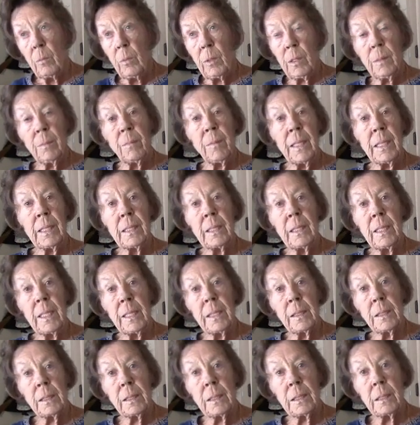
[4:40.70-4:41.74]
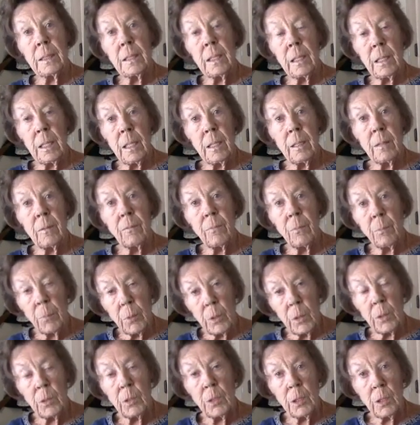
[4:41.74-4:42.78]
With my list of
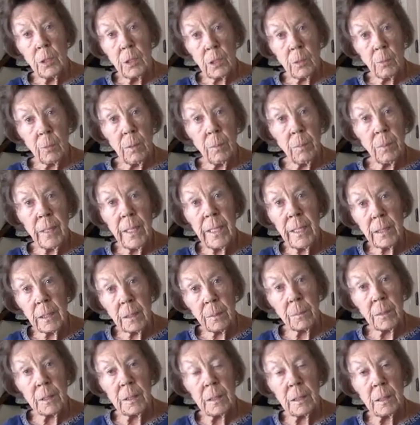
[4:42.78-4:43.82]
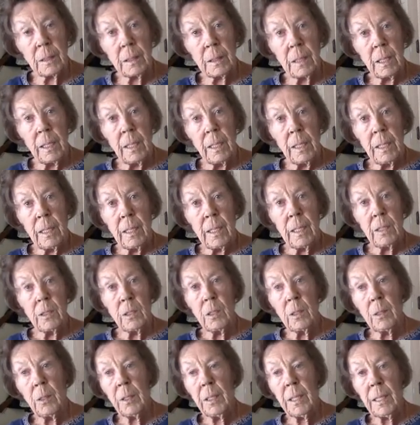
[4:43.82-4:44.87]
purchased replacements, as
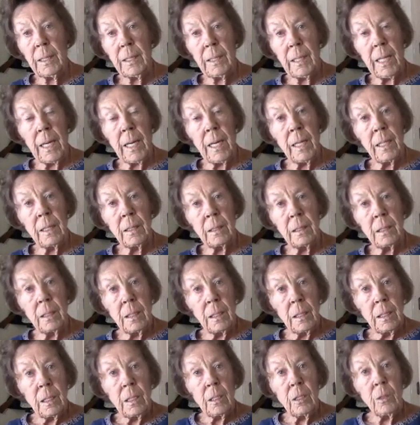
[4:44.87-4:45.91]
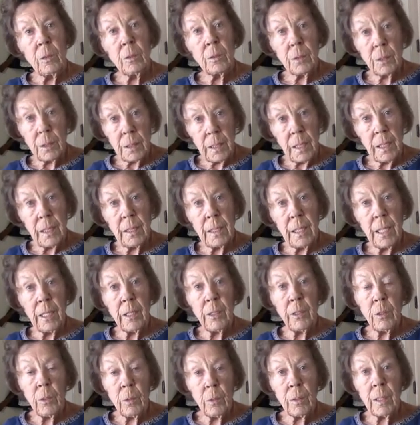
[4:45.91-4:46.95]
you look at that, you'll see
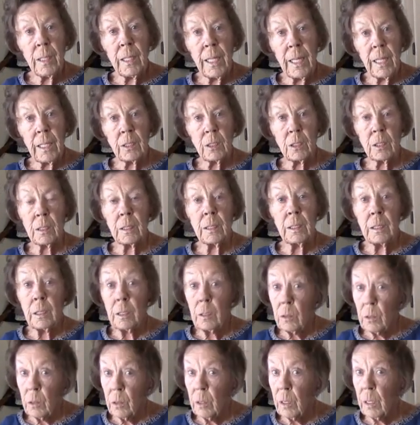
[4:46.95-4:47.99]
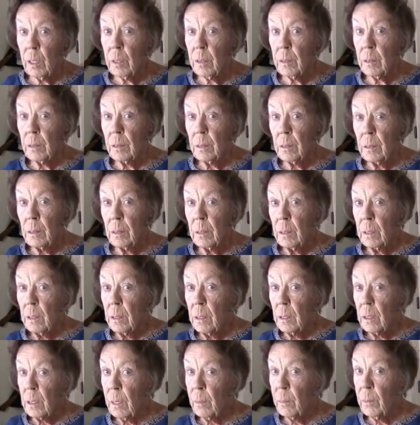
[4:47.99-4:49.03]
that you can actually cook
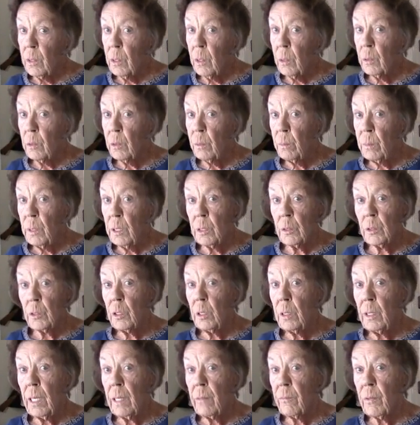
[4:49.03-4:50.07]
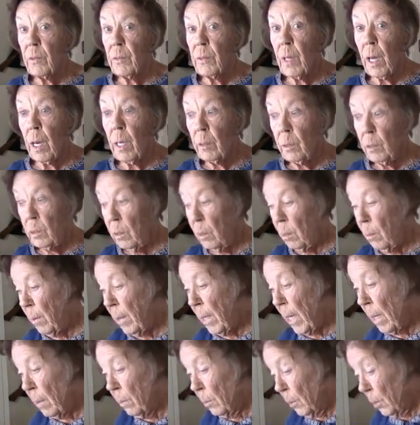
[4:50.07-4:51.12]
some of those meals you never thought you'd
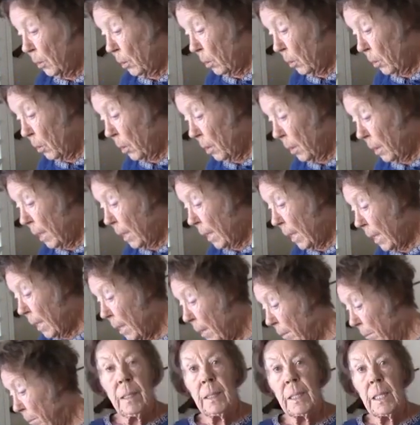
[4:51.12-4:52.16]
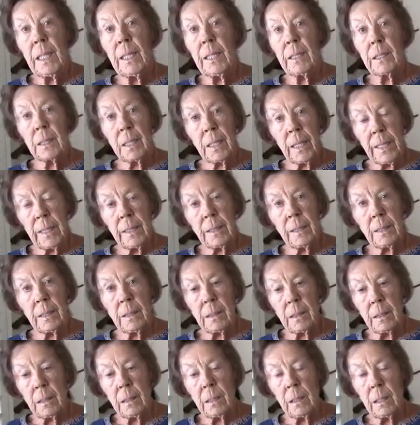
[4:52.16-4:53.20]
be able to cook again. These
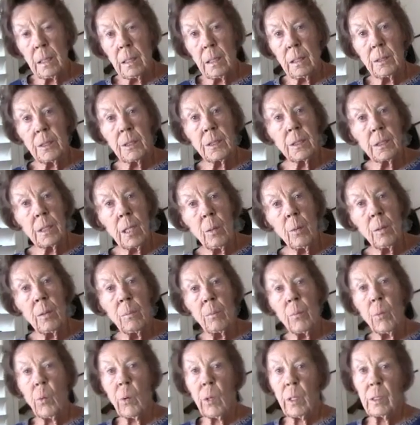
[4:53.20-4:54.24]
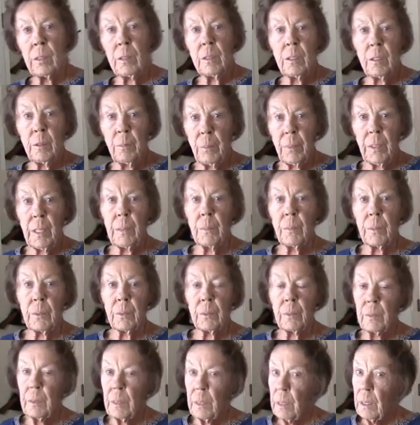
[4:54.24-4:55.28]
lists are so important to
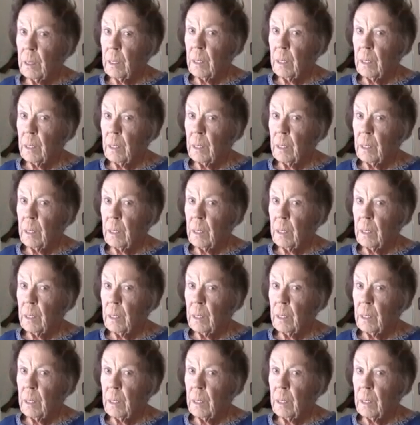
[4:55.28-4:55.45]
people